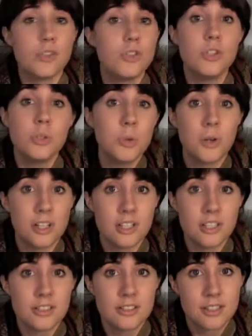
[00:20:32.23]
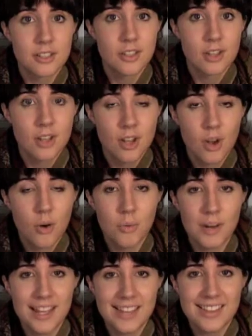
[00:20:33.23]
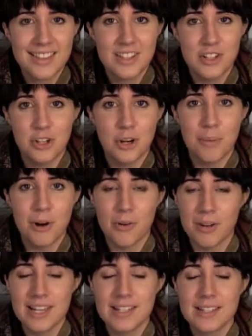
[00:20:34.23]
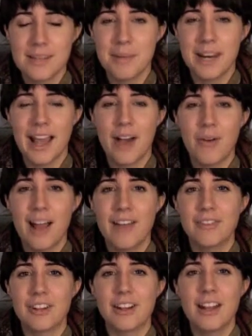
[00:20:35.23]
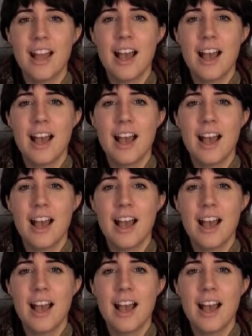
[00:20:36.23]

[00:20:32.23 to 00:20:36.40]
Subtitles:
duel with your opponent, but however,